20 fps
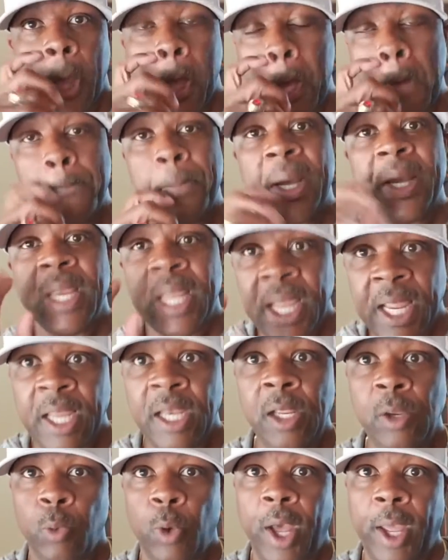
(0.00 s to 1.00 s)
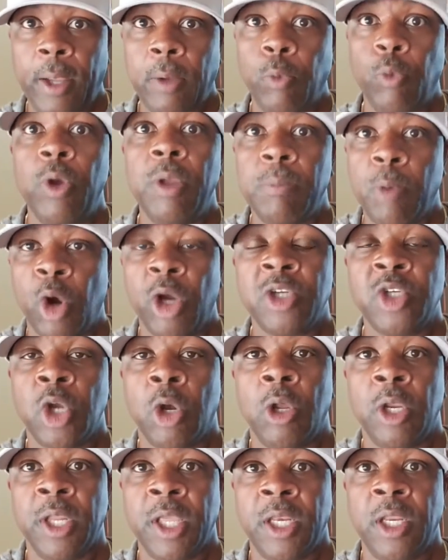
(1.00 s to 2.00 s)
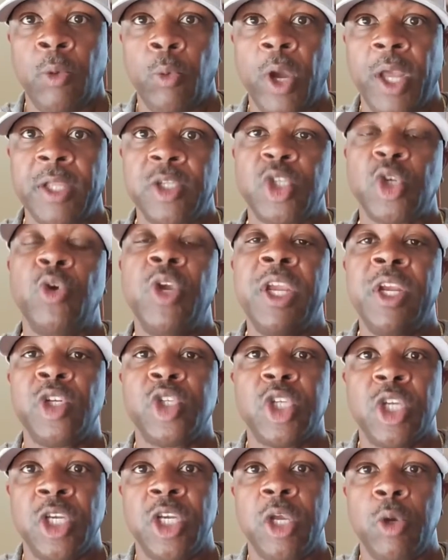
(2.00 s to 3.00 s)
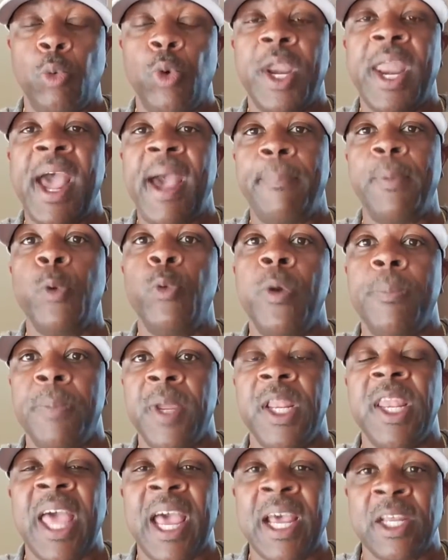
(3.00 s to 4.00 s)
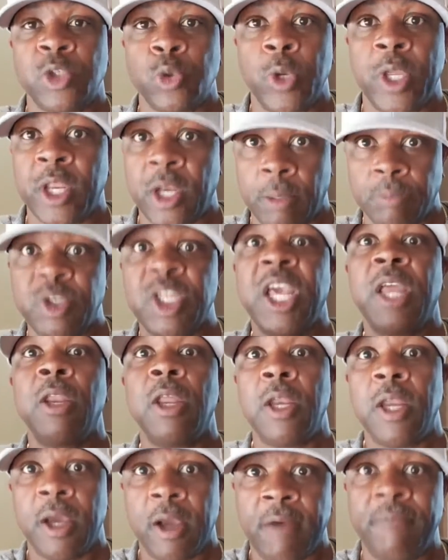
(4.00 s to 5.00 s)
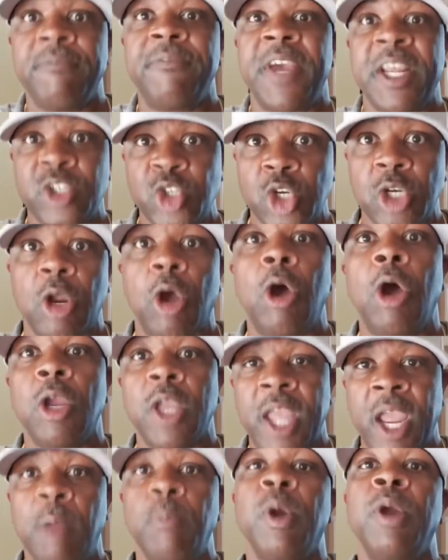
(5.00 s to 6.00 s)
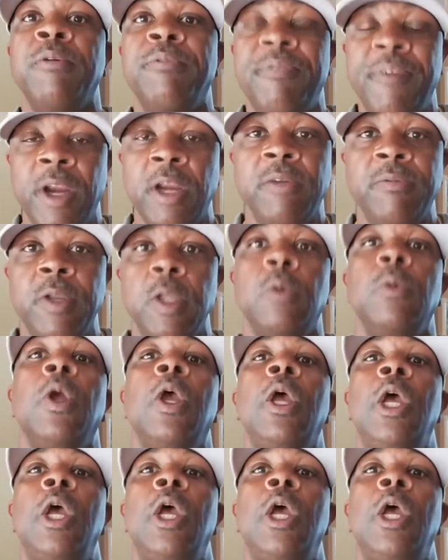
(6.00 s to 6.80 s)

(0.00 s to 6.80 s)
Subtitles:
But anyway, we march on anyway. So here's the deal. What happened with me last week, and I'm telling a confession on camera in front of you.